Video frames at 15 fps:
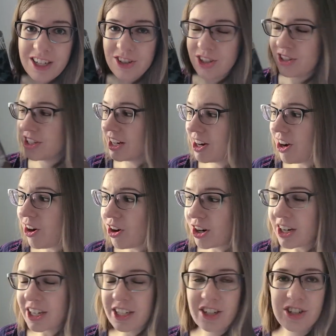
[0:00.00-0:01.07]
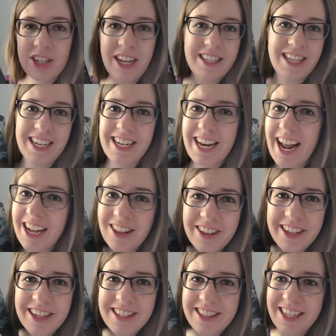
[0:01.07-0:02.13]
She's good at art. She has a
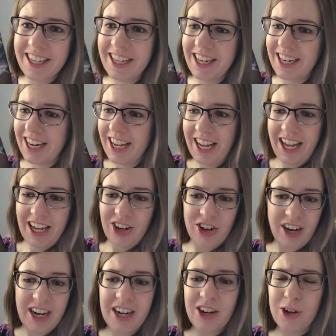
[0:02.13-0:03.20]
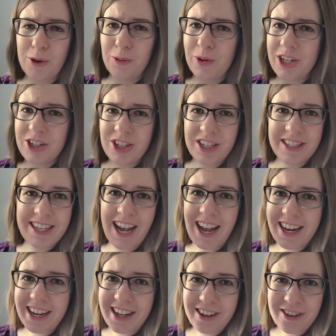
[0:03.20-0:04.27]
necklace that can grant her wishes,
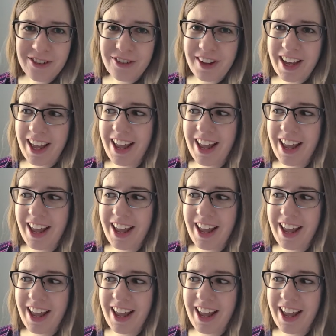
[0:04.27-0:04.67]
kind of.